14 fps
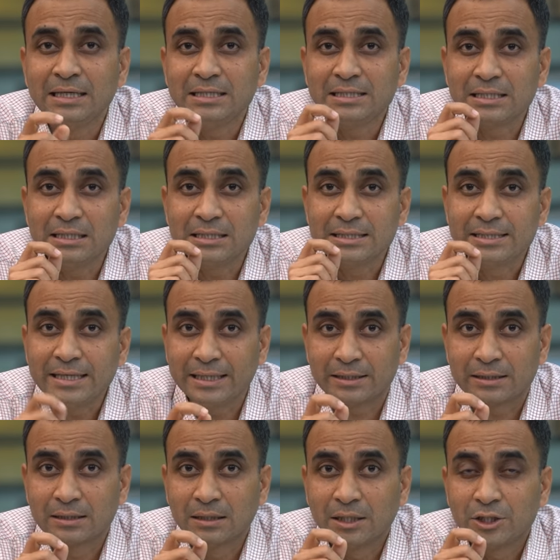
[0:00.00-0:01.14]
till
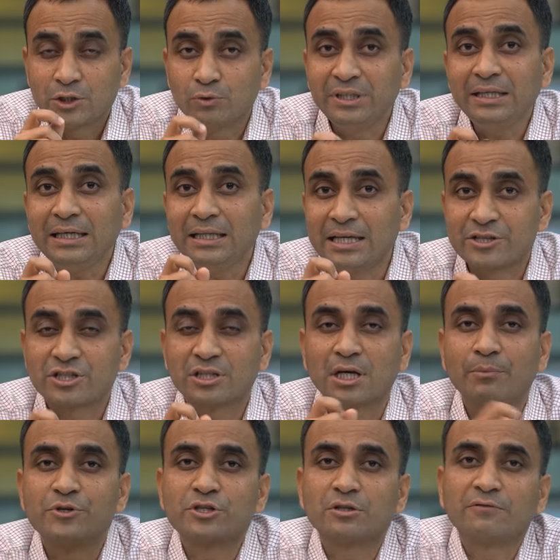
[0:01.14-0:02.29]
date to the Election
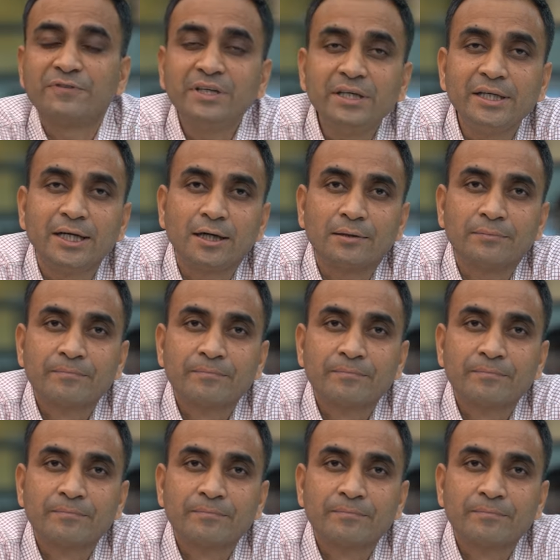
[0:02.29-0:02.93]
Commission of India.